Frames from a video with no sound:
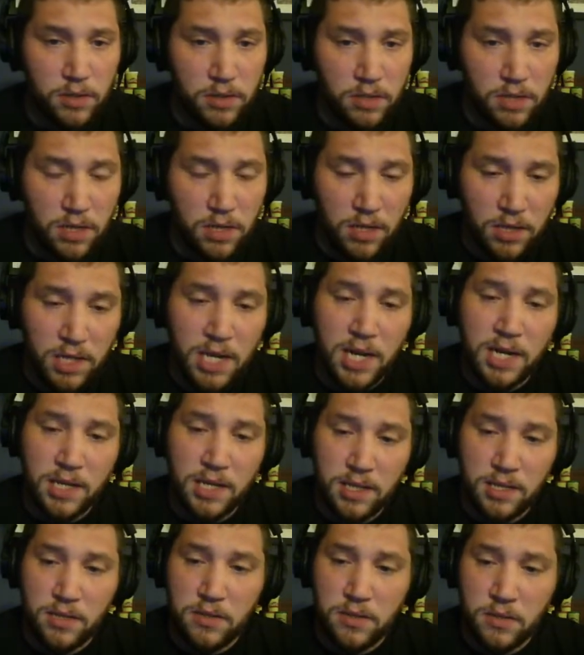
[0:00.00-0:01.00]
and unlock
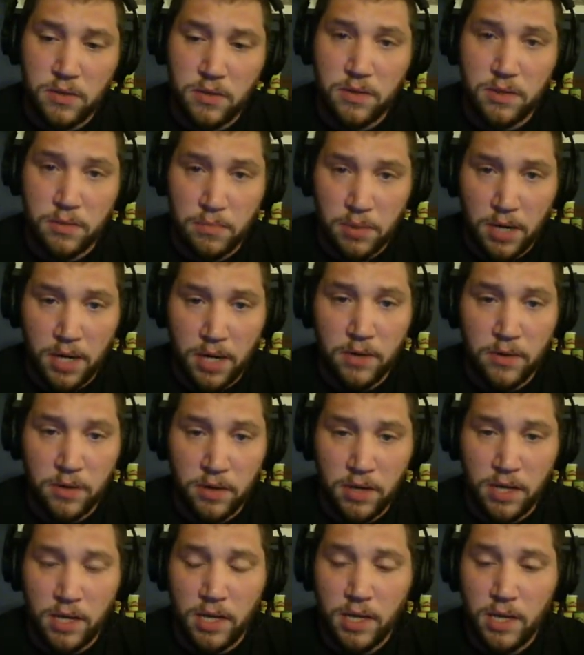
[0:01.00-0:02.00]
these two as a
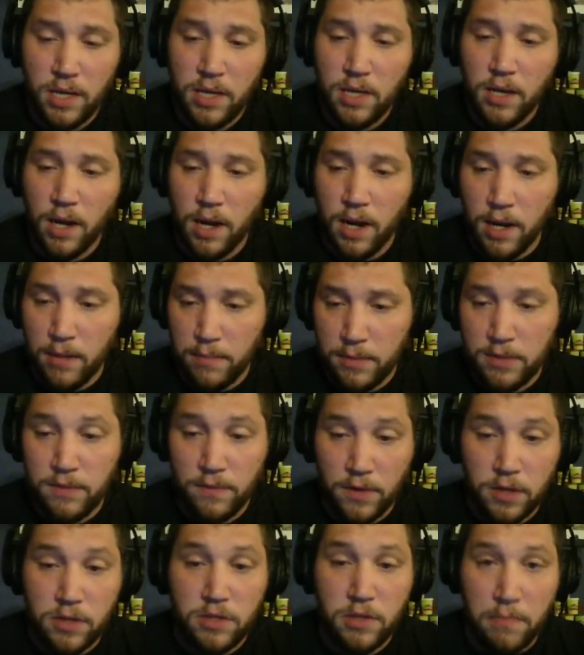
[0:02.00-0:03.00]
priority. As
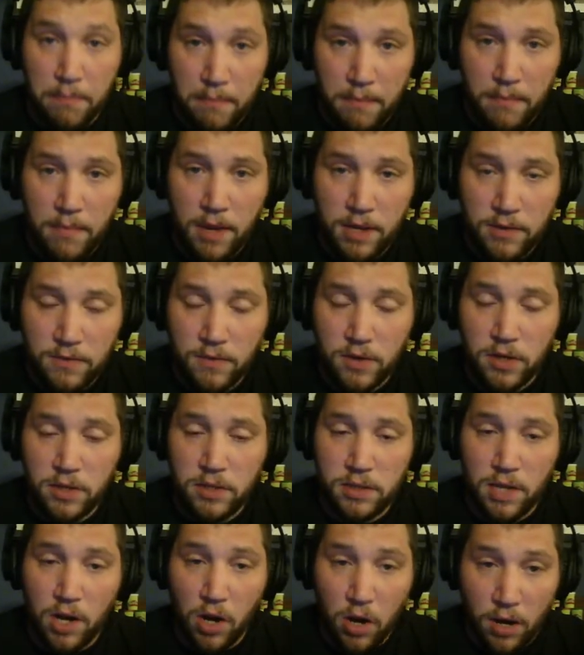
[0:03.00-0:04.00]
far as
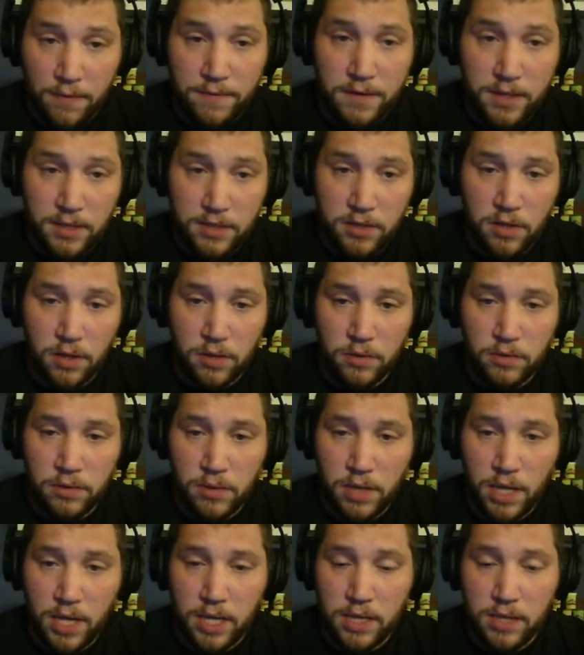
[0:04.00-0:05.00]
offense goes,
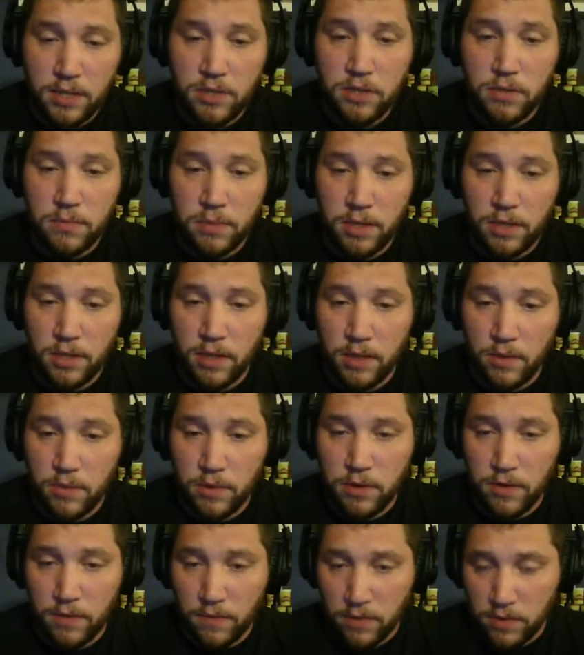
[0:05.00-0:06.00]
okay, these should be like
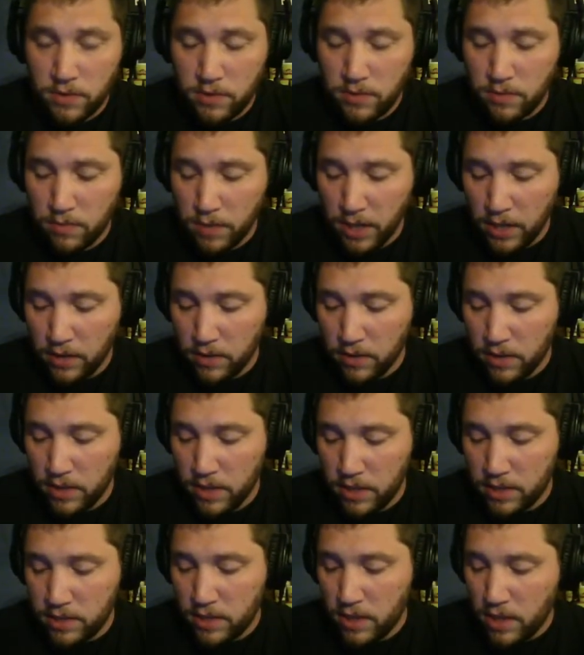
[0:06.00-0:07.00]
one of your first two
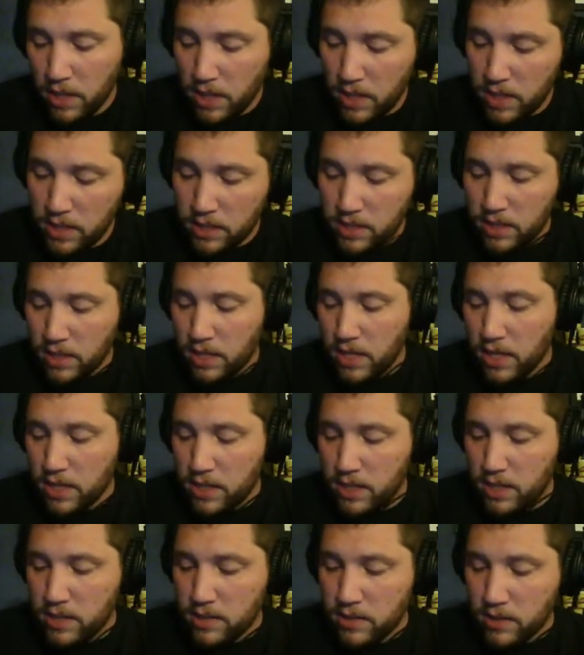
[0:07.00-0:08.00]
priorities is to get
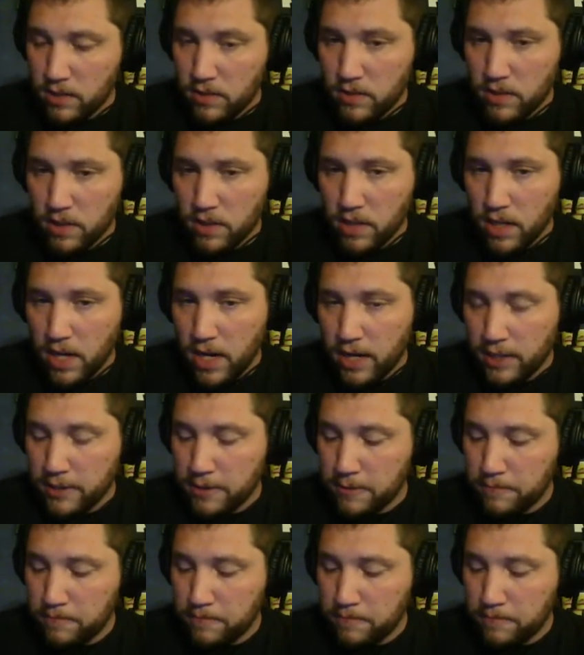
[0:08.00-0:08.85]
these unlocked.